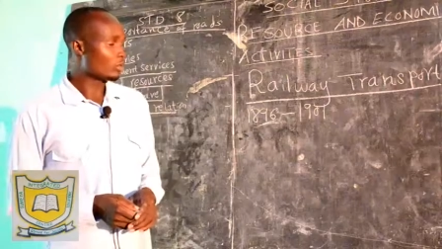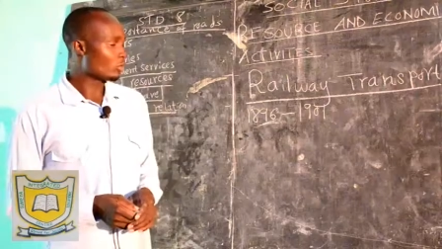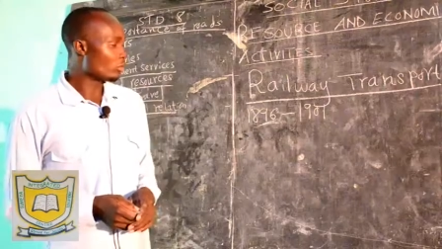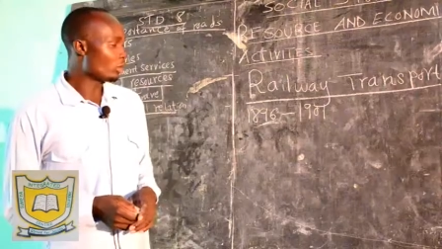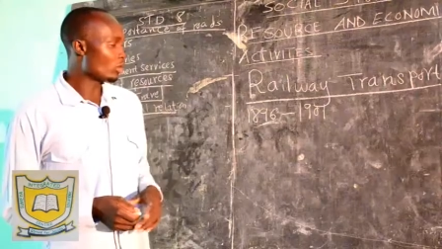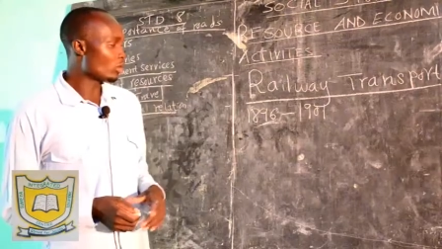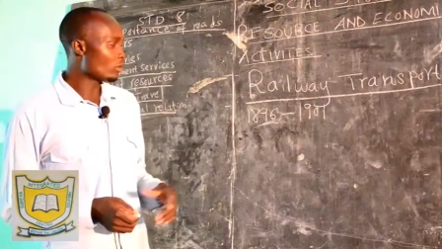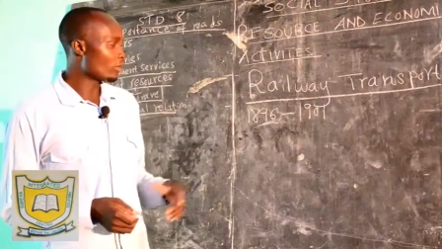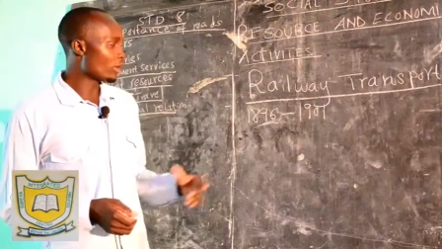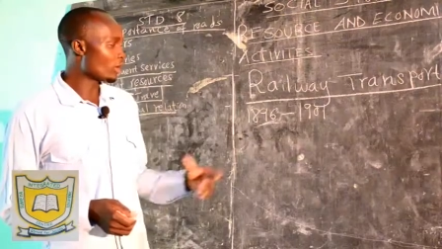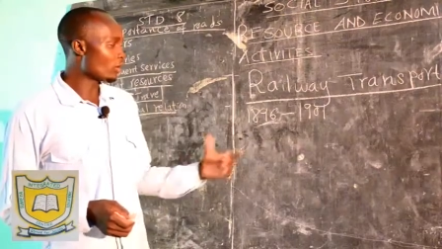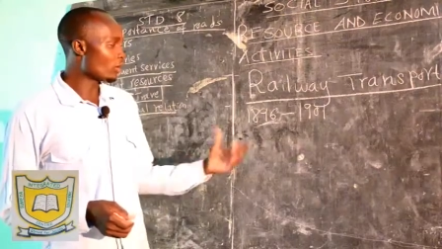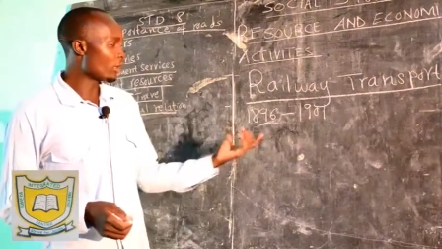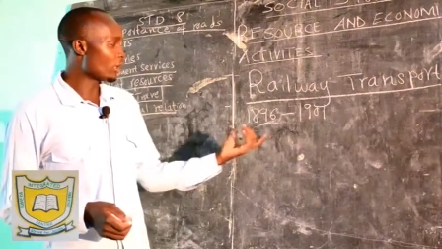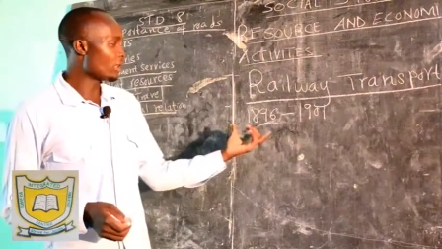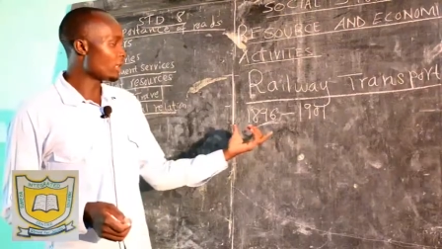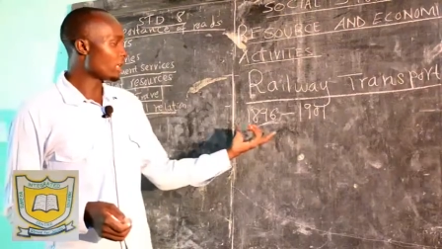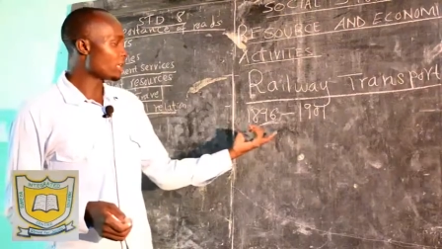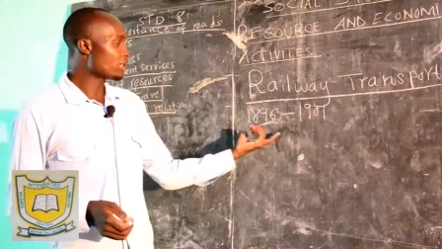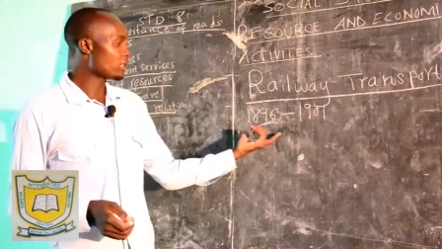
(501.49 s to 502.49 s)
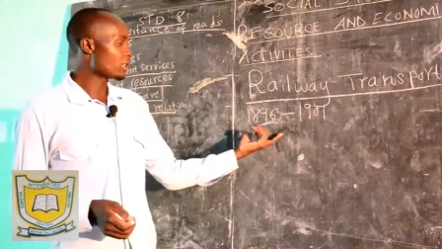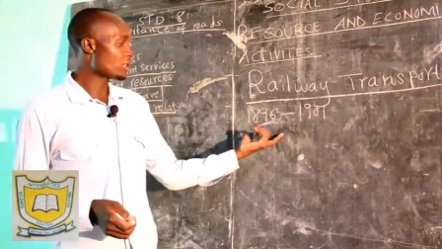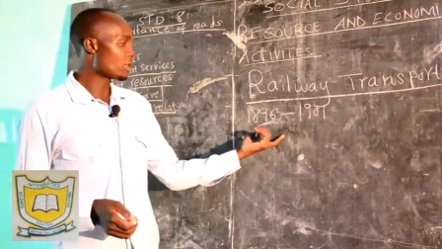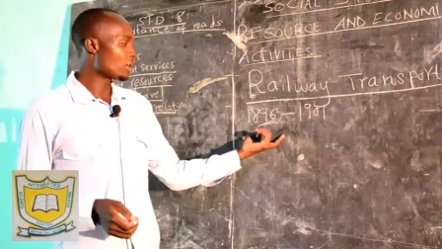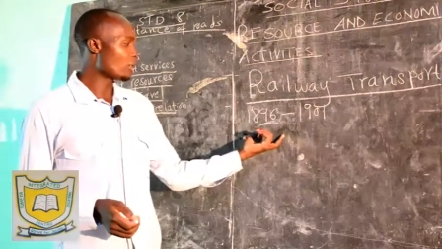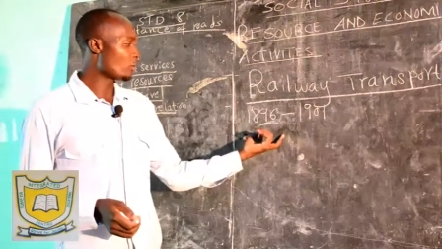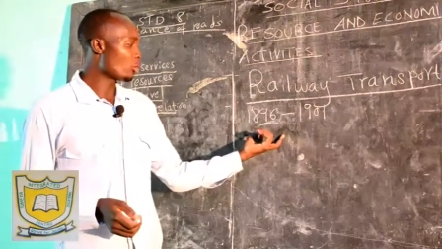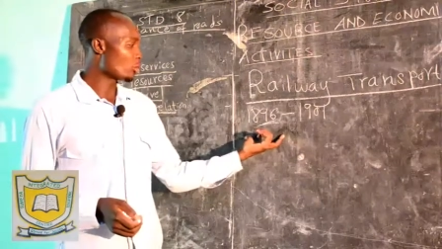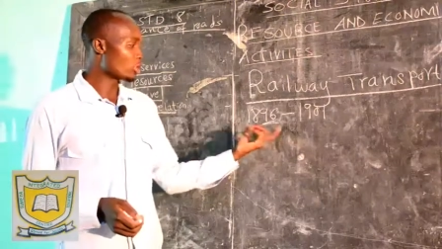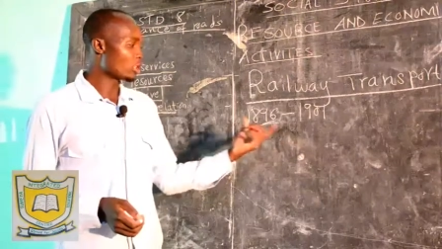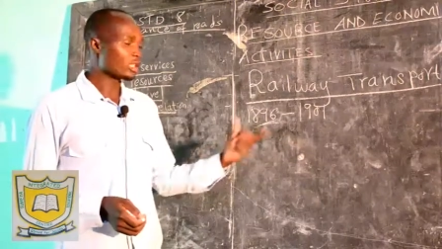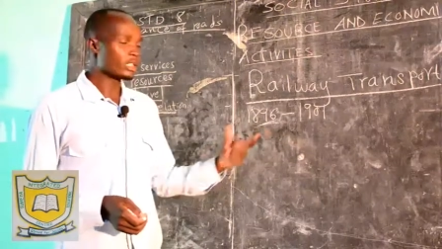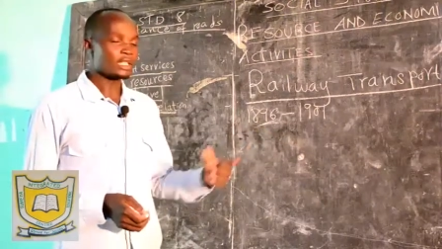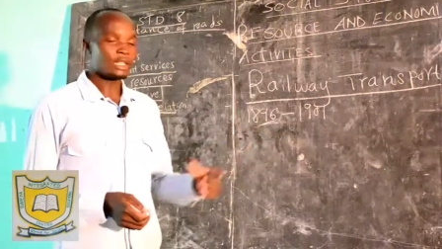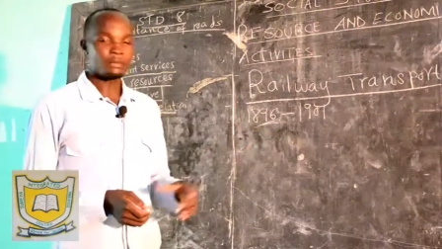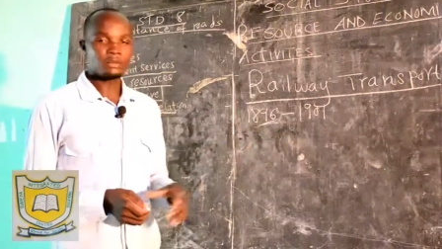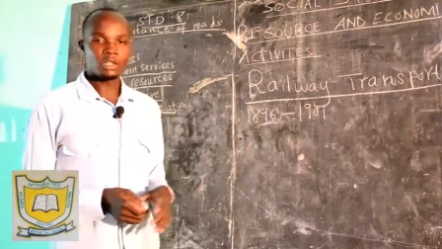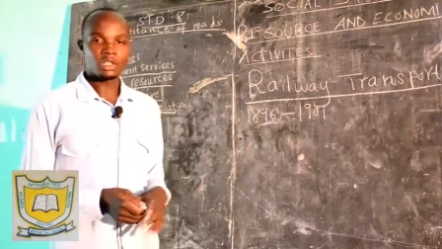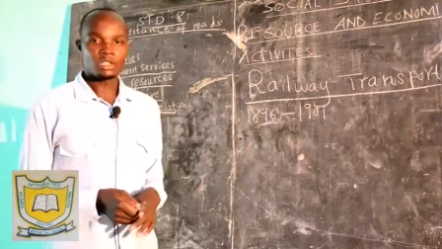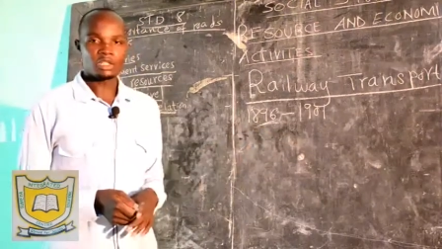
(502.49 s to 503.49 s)
We know very well that was
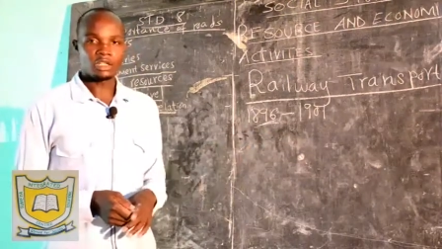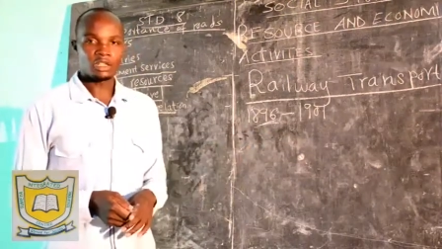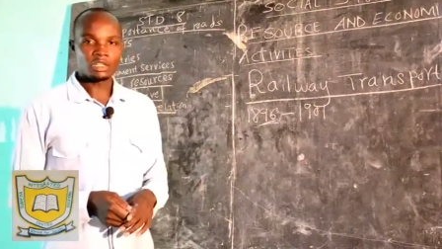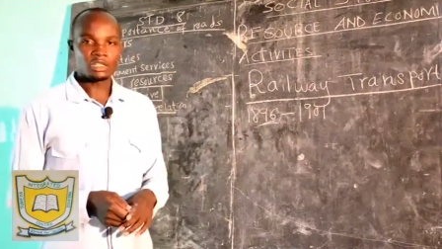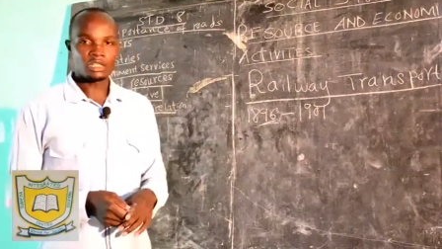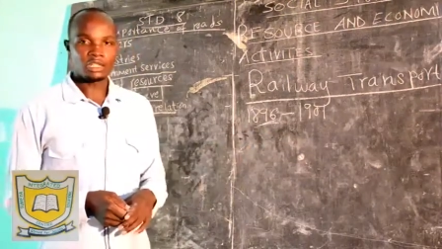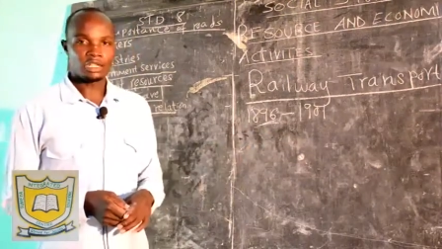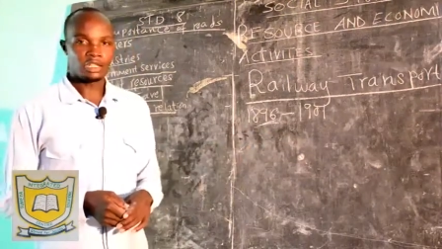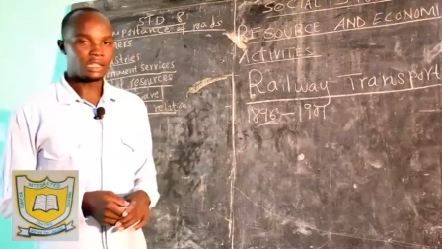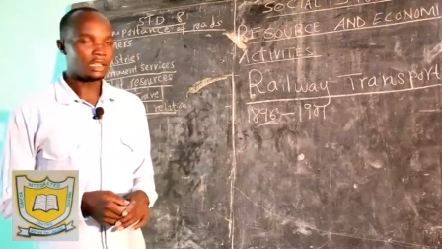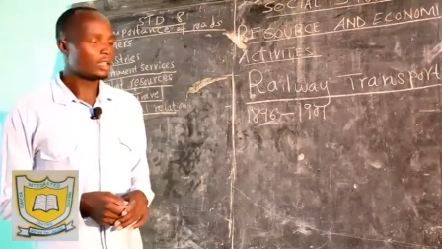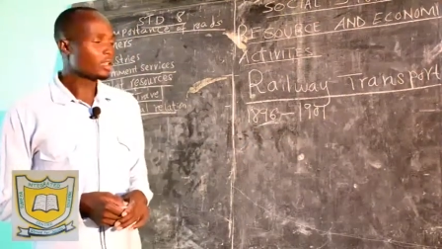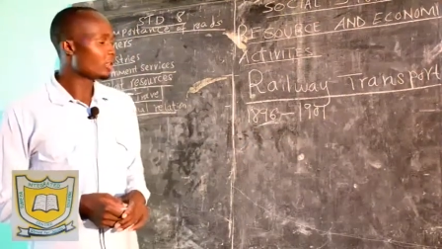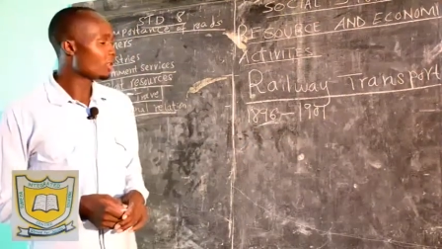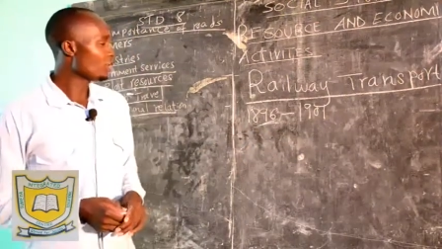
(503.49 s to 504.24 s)
established recently